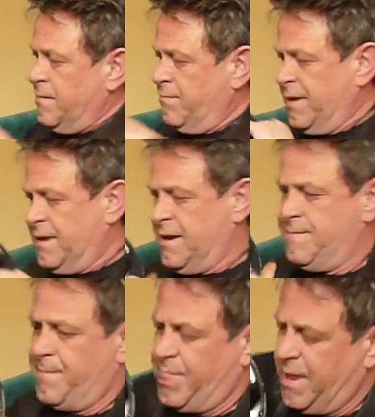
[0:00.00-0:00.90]
But then,
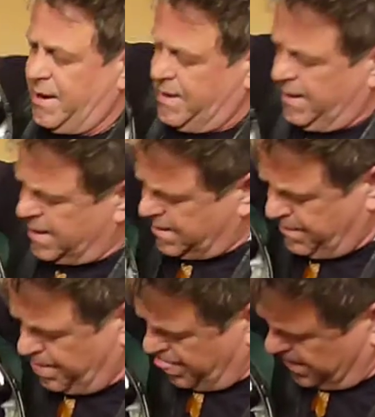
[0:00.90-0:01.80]
in here,
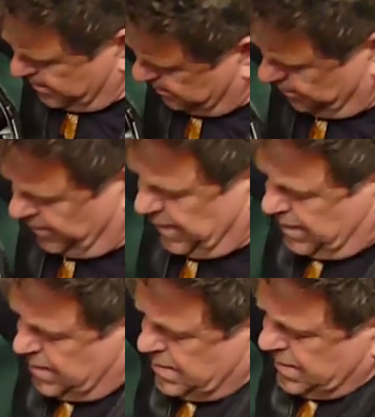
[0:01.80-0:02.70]

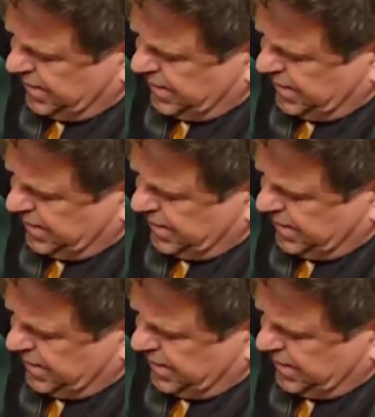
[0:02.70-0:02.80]
as